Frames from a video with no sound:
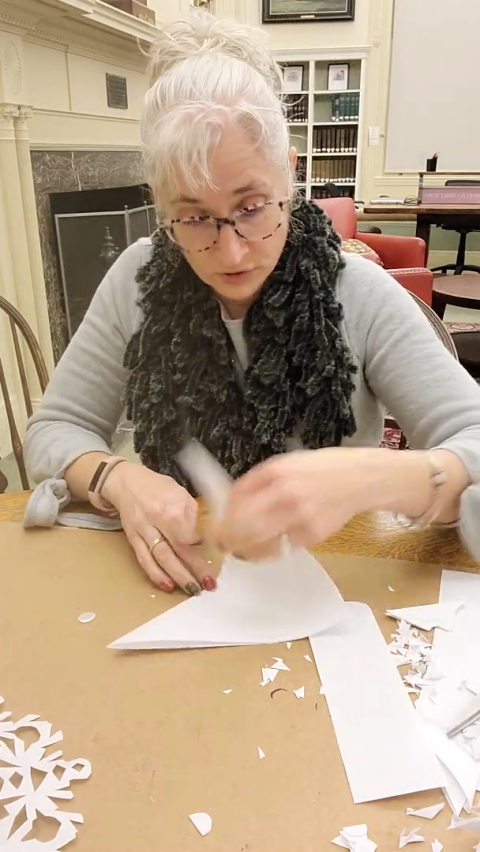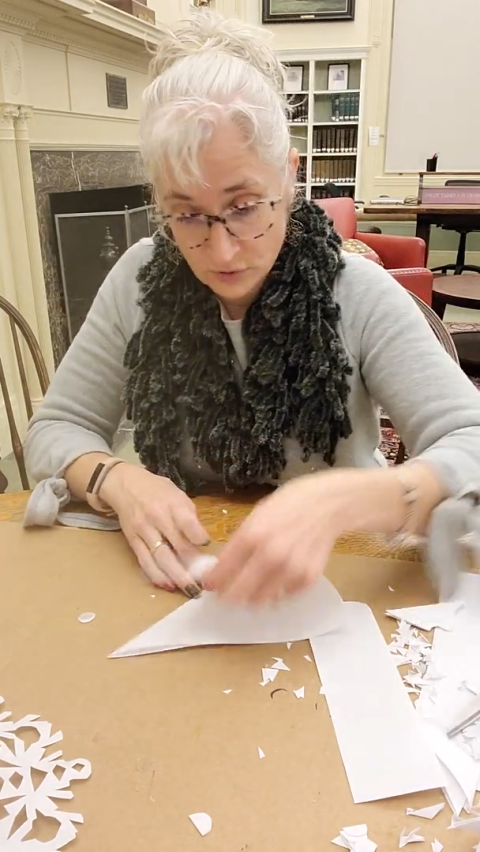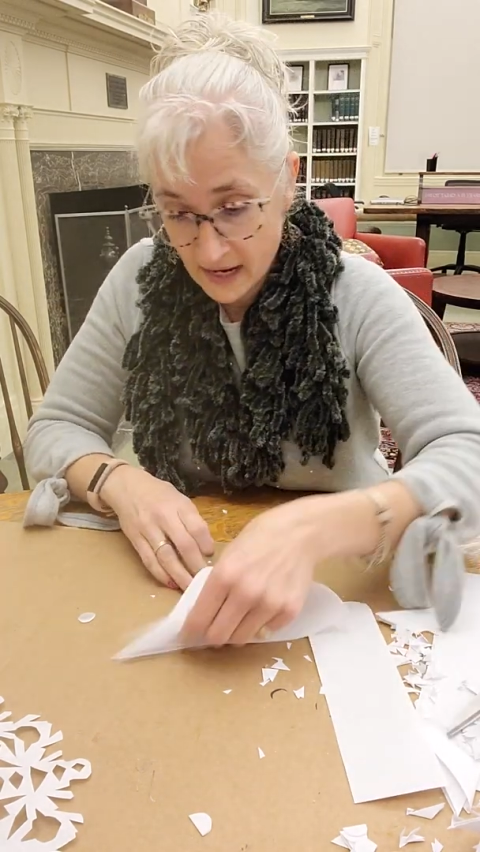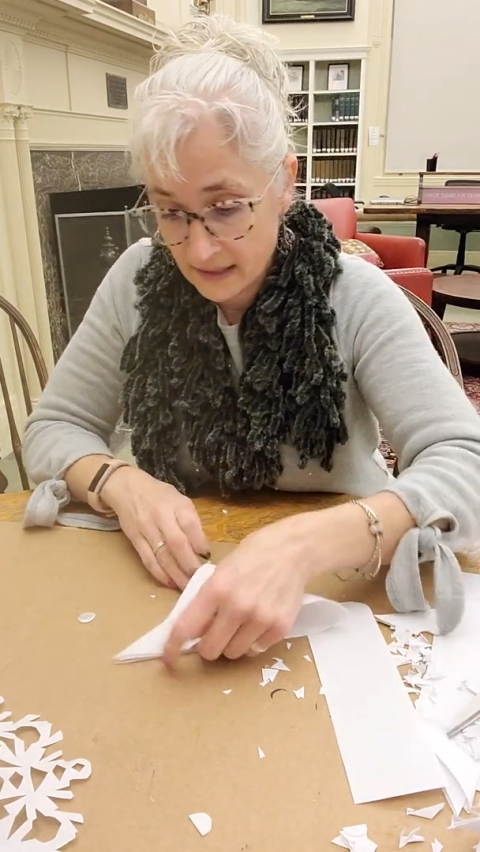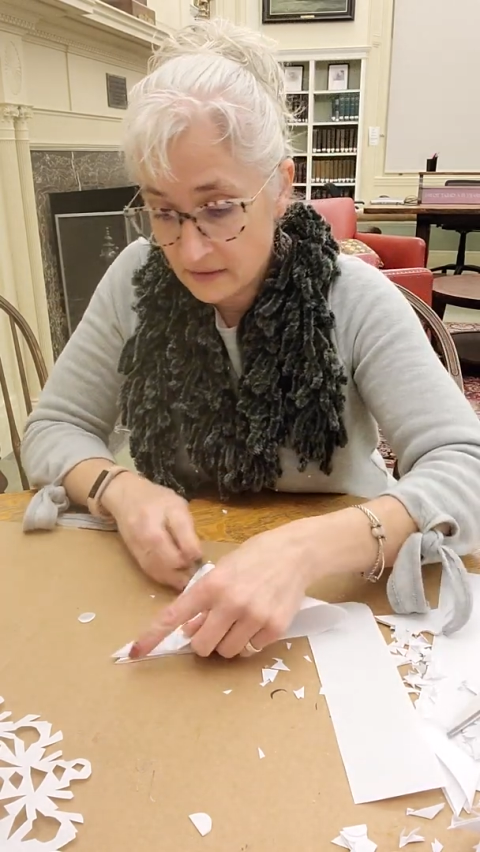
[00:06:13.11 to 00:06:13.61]

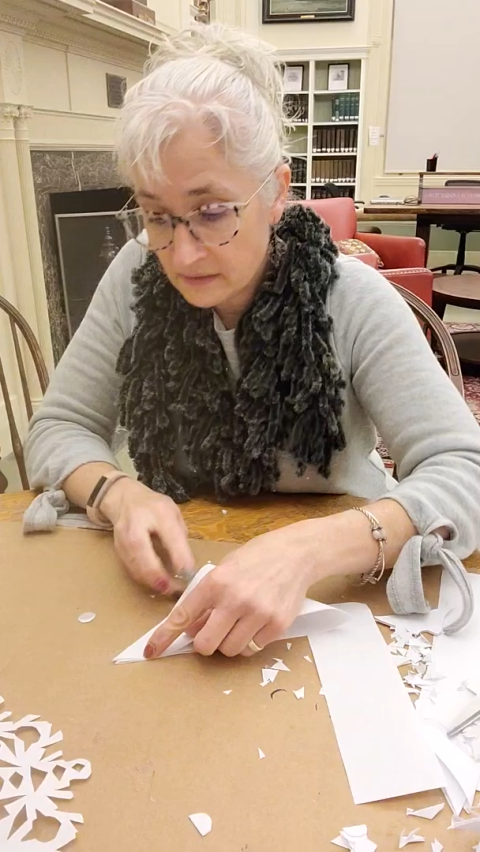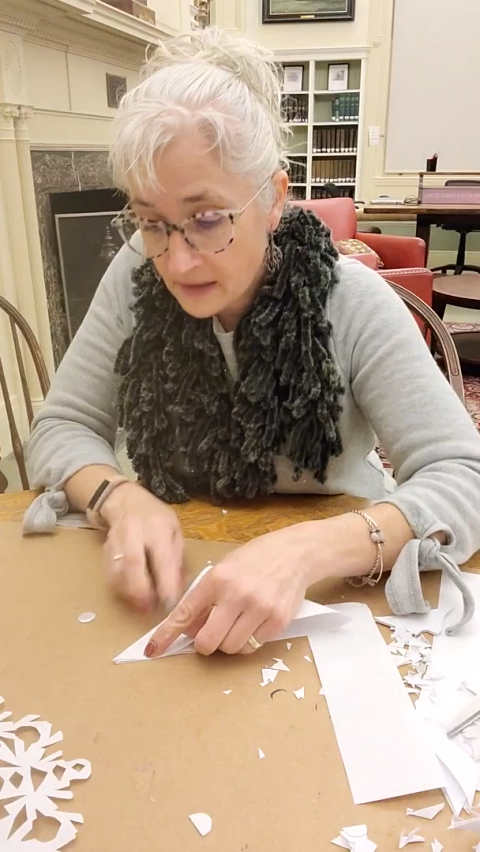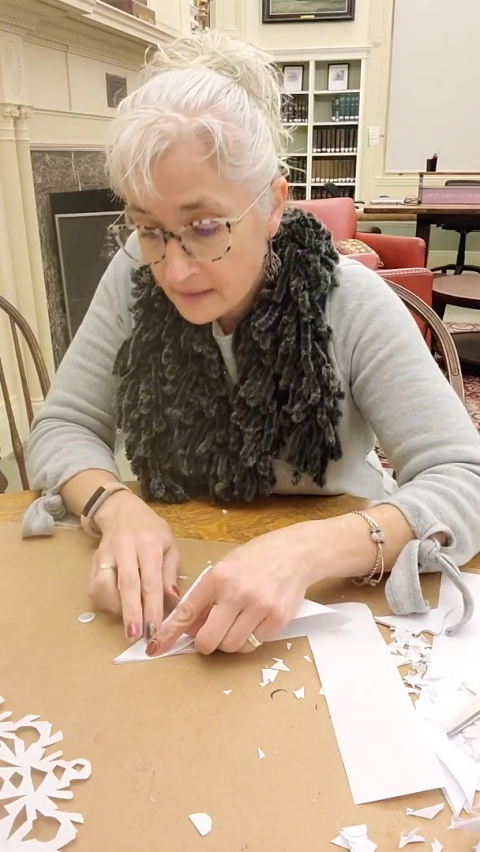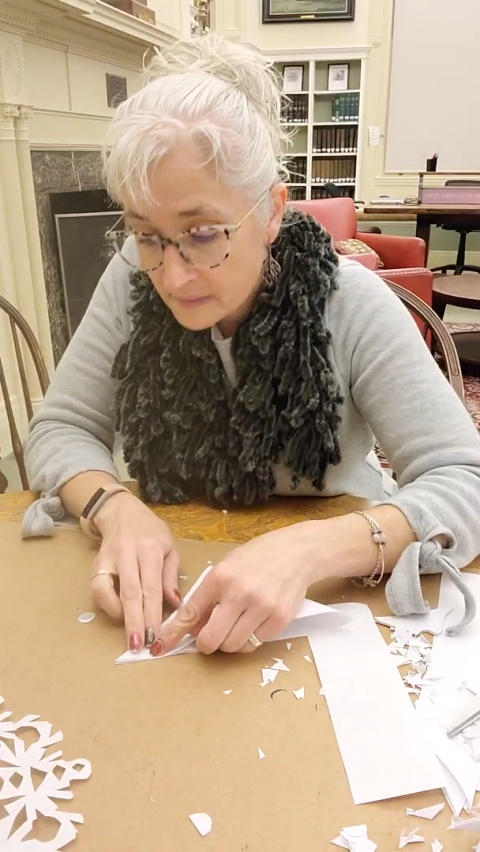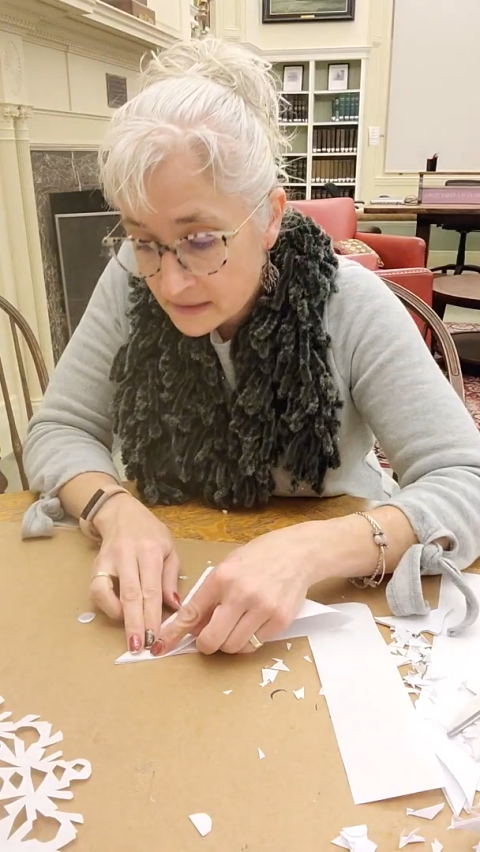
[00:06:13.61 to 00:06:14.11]
triangle,
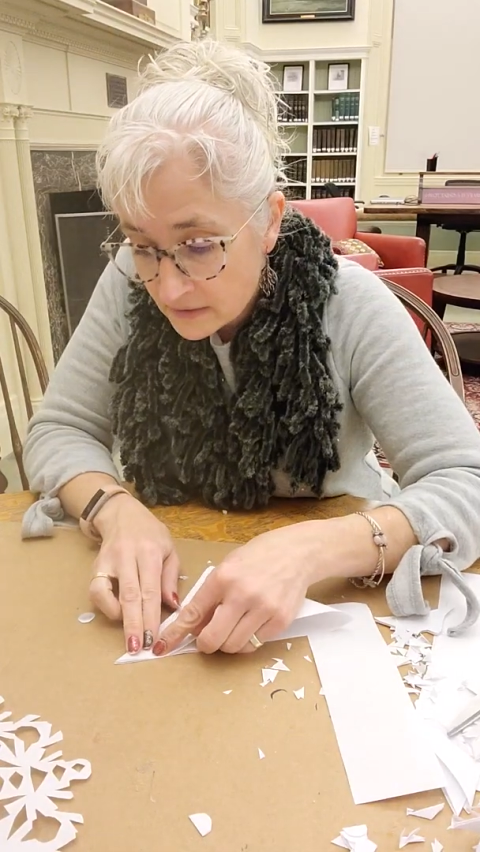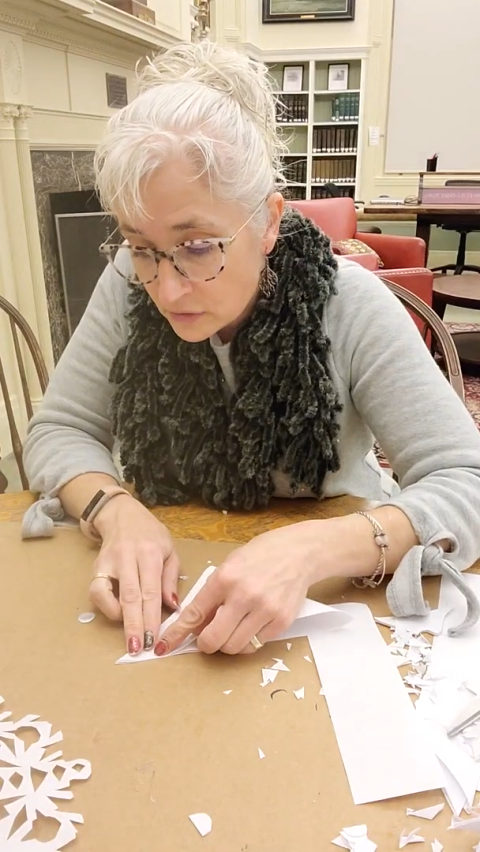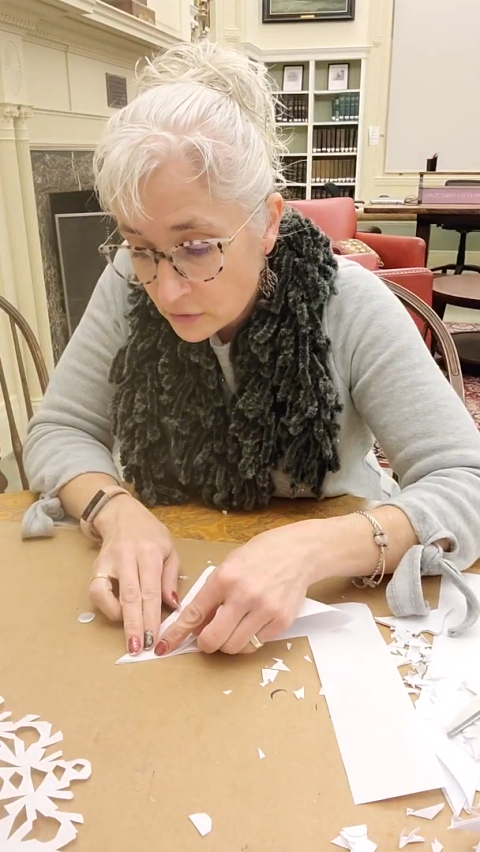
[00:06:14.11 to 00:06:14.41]
I'm gonna